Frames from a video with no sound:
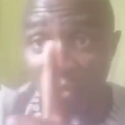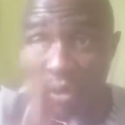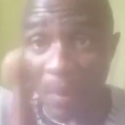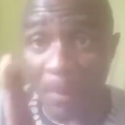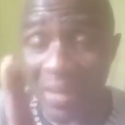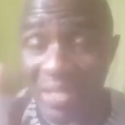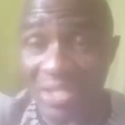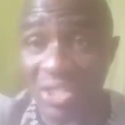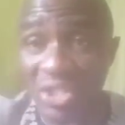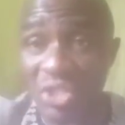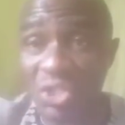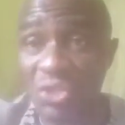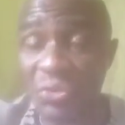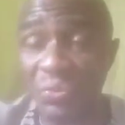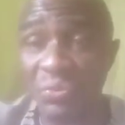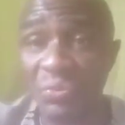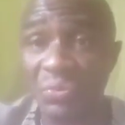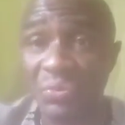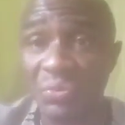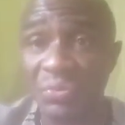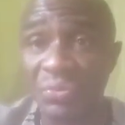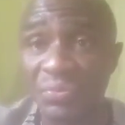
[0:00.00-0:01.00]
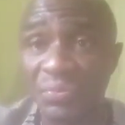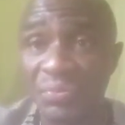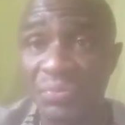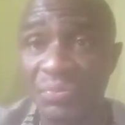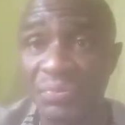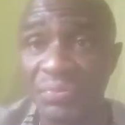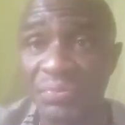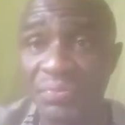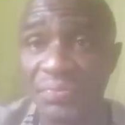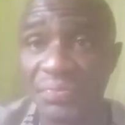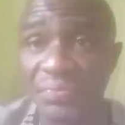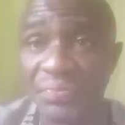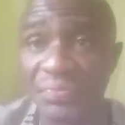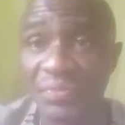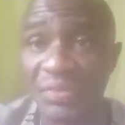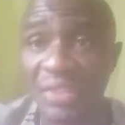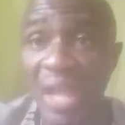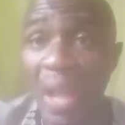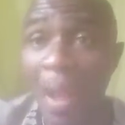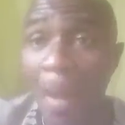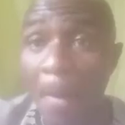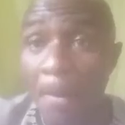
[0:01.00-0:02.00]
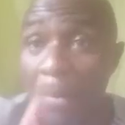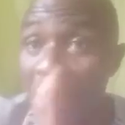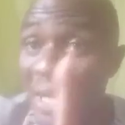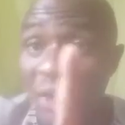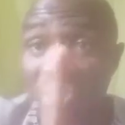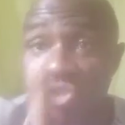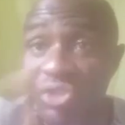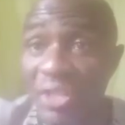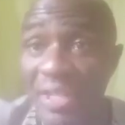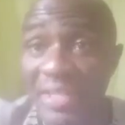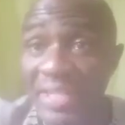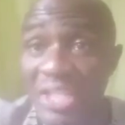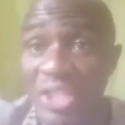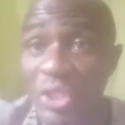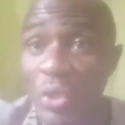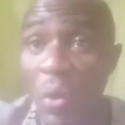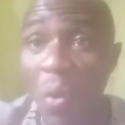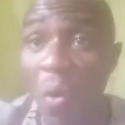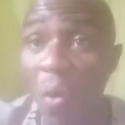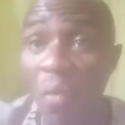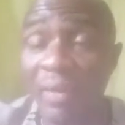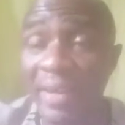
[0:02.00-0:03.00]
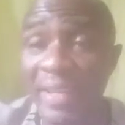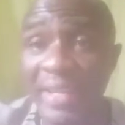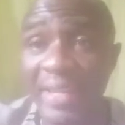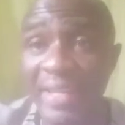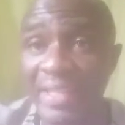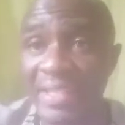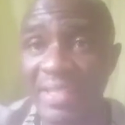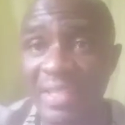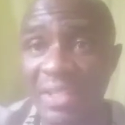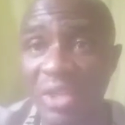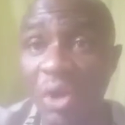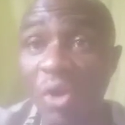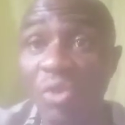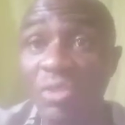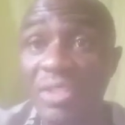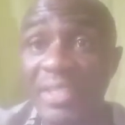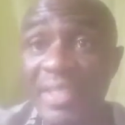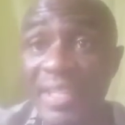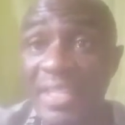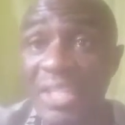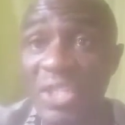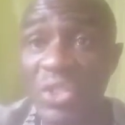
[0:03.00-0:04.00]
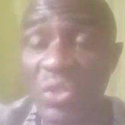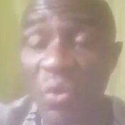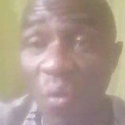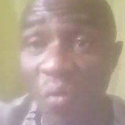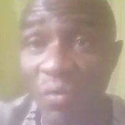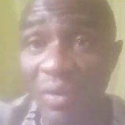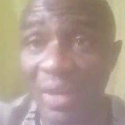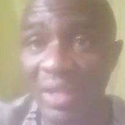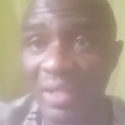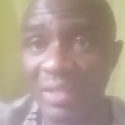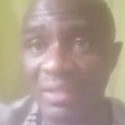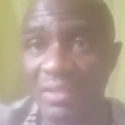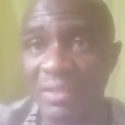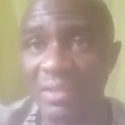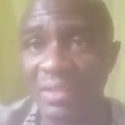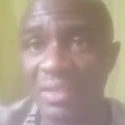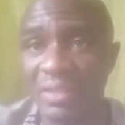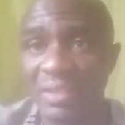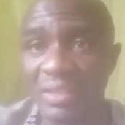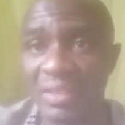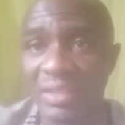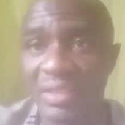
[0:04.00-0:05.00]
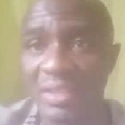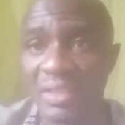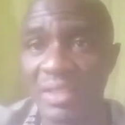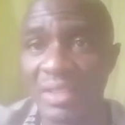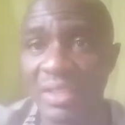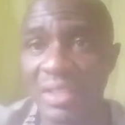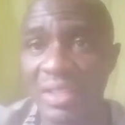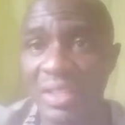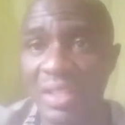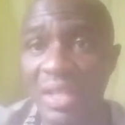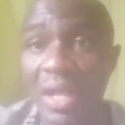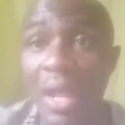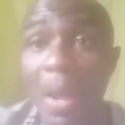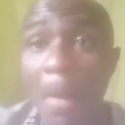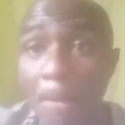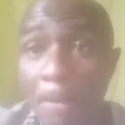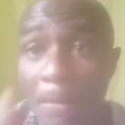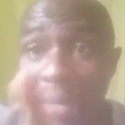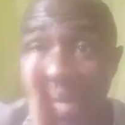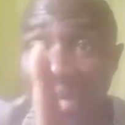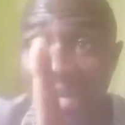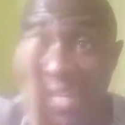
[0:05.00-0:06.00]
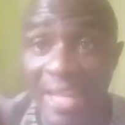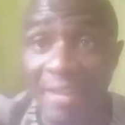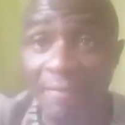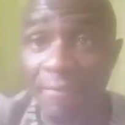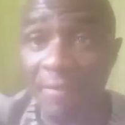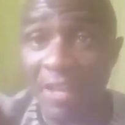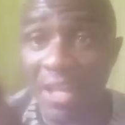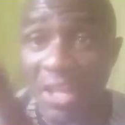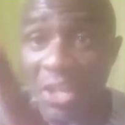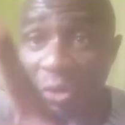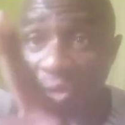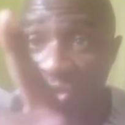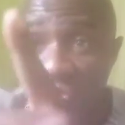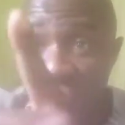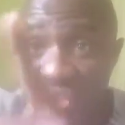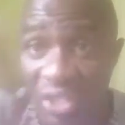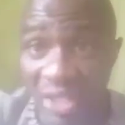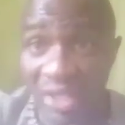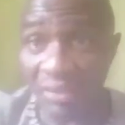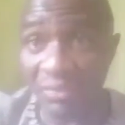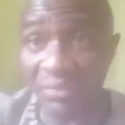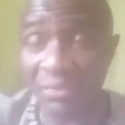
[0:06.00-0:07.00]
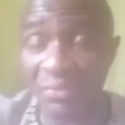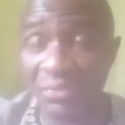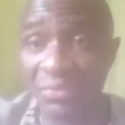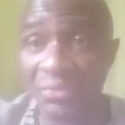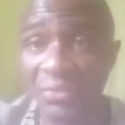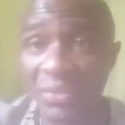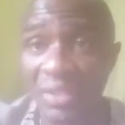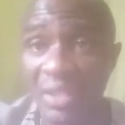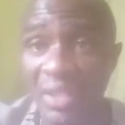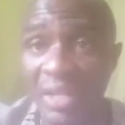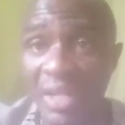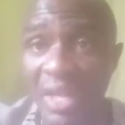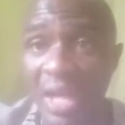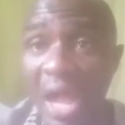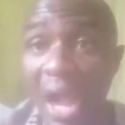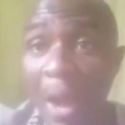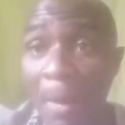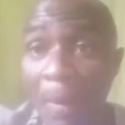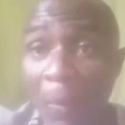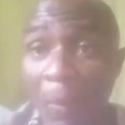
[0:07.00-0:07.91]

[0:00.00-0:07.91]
you are passing through. Because it is not over yet until it is over. Believe in yourself and